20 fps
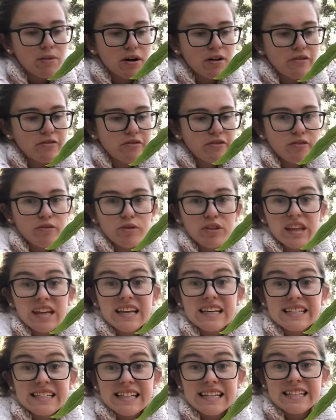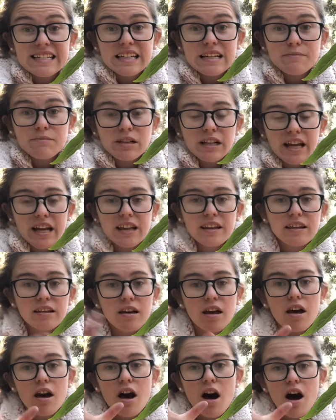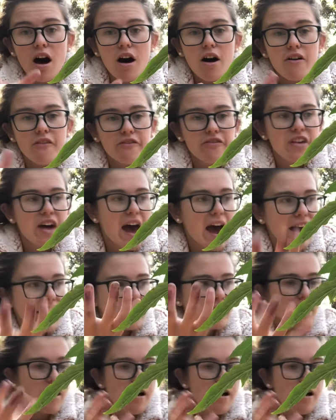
of the existing plant of that